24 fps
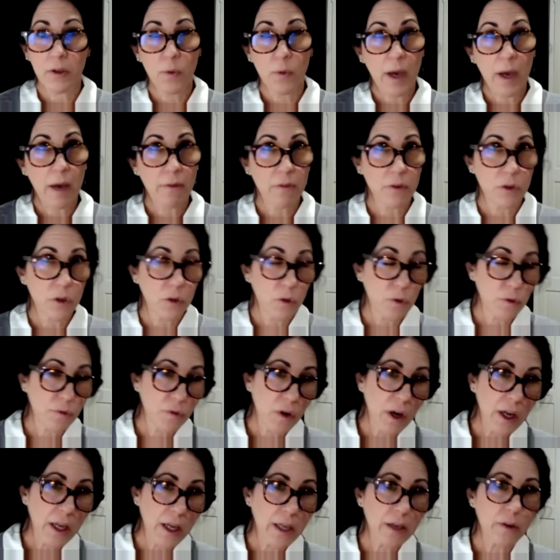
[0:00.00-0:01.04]
have a new
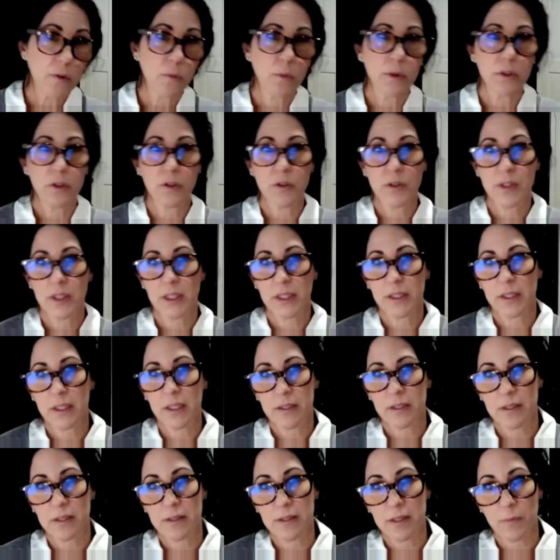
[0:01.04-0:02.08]
friend, when you're sitting
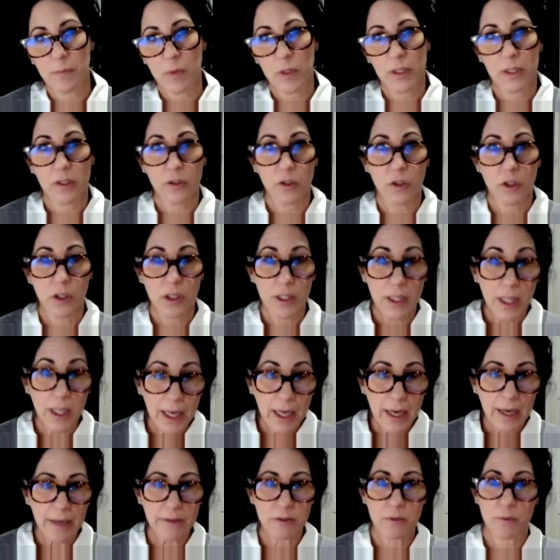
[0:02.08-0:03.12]
next to someone in your
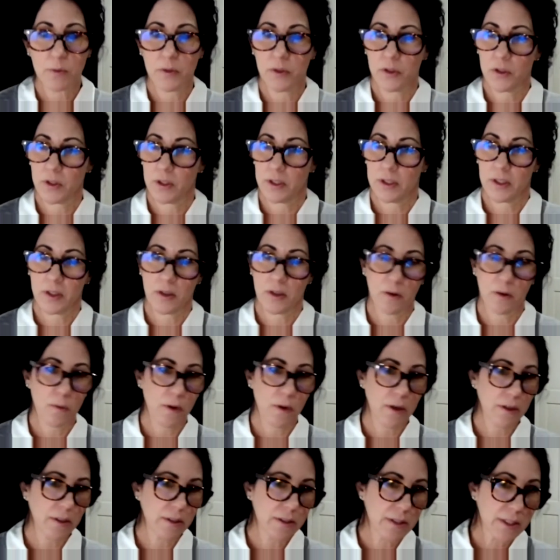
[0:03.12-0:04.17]
class, when you're going to go
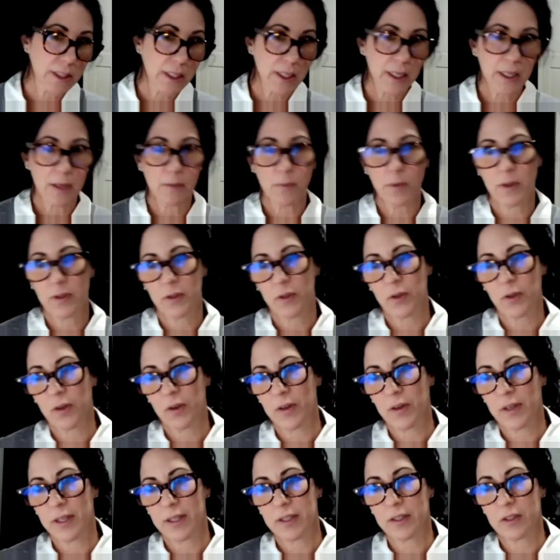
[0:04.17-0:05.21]
on a date, when you're
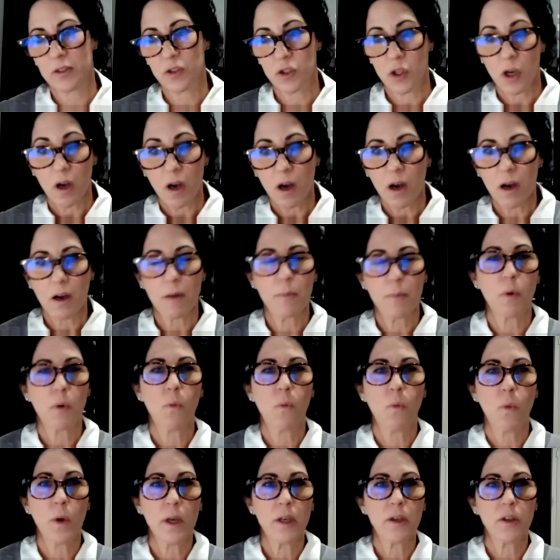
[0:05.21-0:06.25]
in a job?
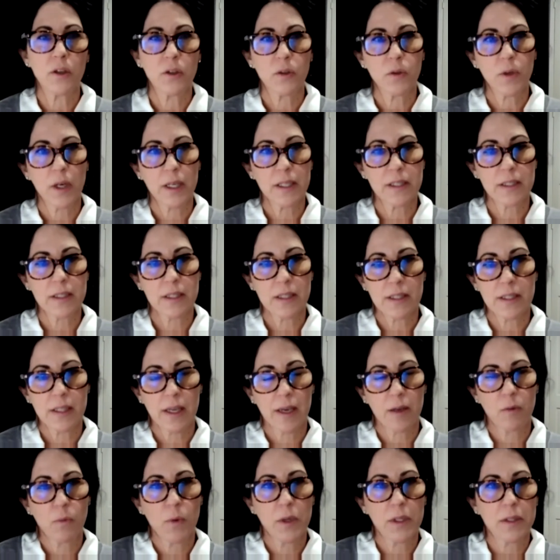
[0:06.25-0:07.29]
When do you guys
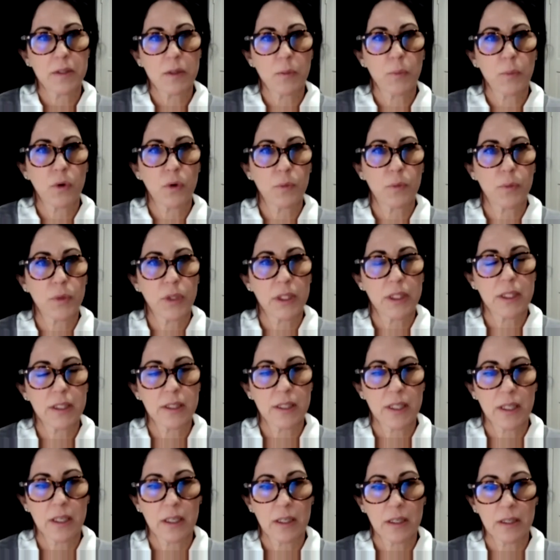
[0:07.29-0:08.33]
decide when it's appropriate
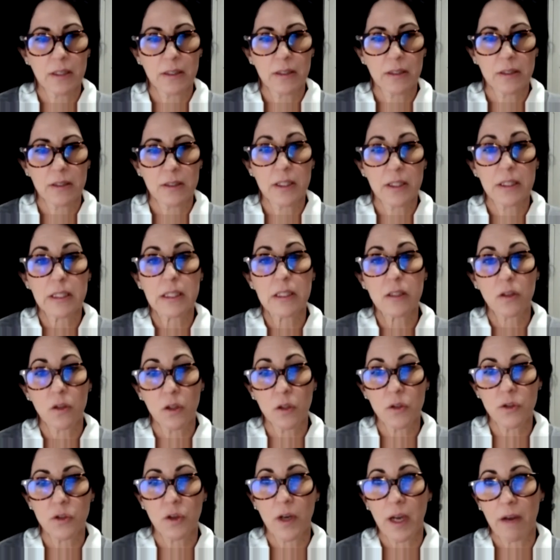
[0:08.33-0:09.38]
to, to
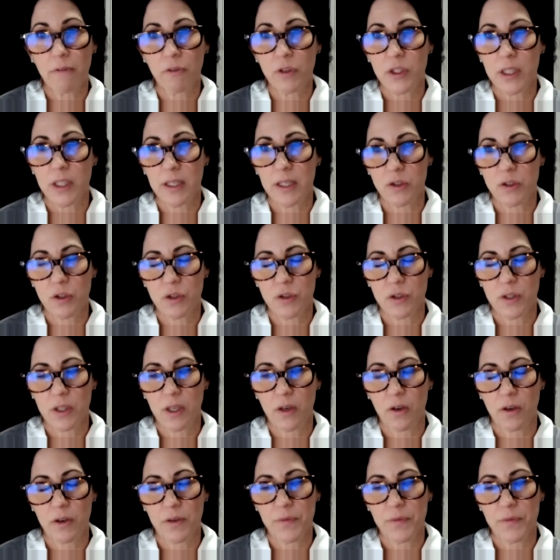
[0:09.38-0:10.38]
disclose or advertise your stutter?